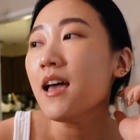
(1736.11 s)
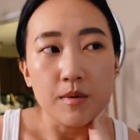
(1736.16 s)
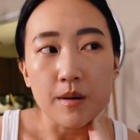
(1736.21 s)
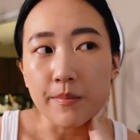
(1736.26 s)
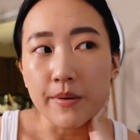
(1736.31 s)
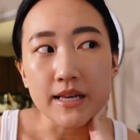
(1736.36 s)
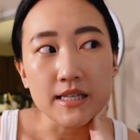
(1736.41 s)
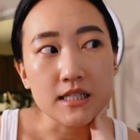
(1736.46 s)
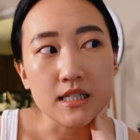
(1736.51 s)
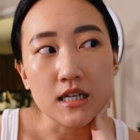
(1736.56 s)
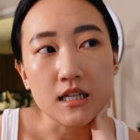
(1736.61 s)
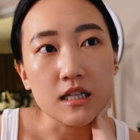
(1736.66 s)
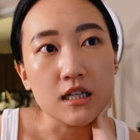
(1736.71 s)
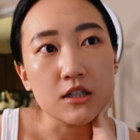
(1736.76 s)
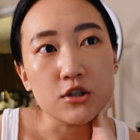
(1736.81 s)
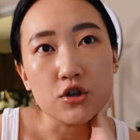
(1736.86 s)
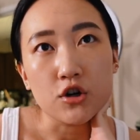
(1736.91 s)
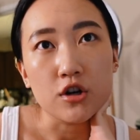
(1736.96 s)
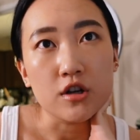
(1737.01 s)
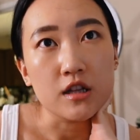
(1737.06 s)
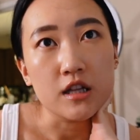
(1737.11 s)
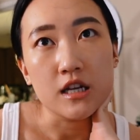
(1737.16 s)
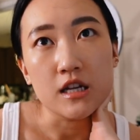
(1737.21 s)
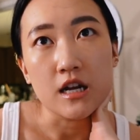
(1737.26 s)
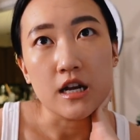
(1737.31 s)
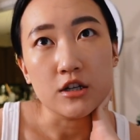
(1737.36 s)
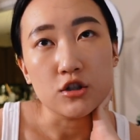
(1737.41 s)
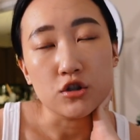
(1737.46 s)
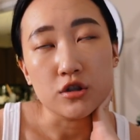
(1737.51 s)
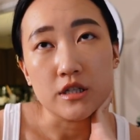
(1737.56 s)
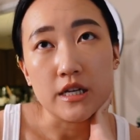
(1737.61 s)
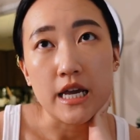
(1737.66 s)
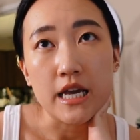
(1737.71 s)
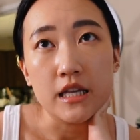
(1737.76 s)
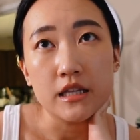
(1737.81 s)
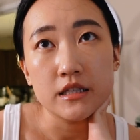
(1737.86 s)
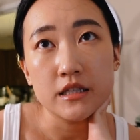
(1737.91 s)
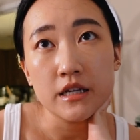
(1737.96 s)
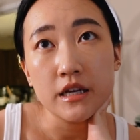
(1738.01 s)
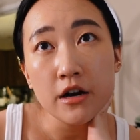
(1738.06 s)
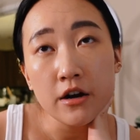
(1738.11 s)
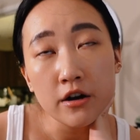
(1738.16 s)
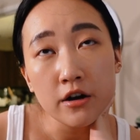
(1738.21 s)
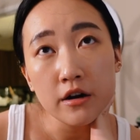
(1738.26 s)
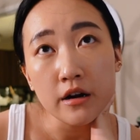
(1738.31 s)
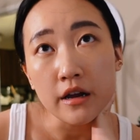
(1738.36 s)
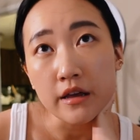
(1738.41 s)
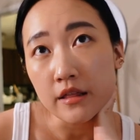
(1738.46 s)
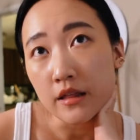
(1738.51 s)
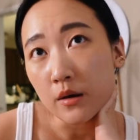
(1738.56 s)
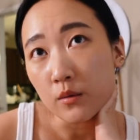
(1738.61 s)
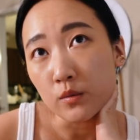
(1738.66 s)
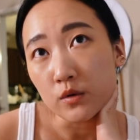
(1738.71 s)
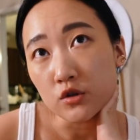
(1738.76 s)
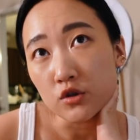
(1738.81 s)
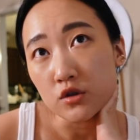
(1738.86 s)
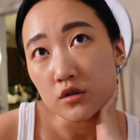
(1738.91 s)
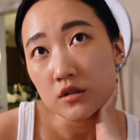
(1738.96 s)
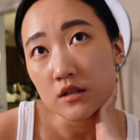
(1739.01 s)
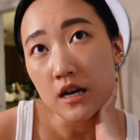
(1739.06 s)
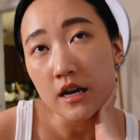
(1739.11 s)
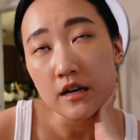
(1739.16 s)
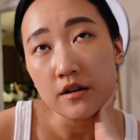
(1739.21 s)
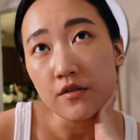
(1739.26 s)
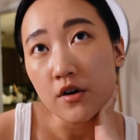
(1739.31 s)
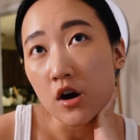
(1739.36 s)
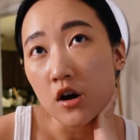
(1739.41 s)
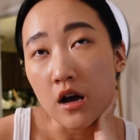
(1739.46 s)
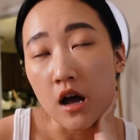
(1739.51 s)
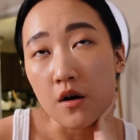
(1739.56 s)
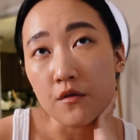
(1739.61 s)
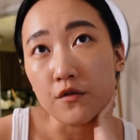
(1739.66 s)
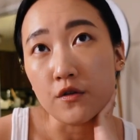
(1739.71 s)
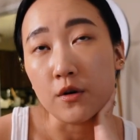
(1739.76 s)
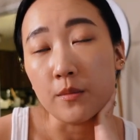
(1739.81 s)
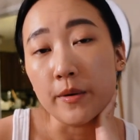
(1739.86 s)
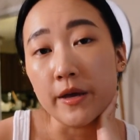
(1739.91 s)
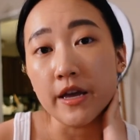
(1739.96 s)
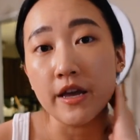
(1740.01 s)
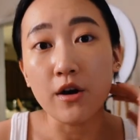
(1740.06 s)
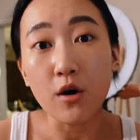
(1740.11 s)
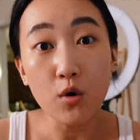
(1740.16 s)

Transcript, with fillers: But basically Charlie and I just ate dinner and then we just kind of hung out for a bit.